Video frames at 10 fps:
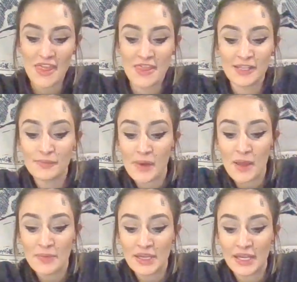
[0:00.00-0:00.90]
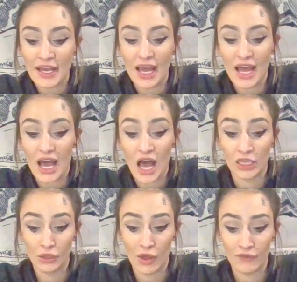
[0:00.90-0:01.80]
This might be a
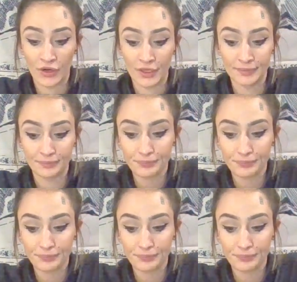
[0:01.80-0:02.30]
lover,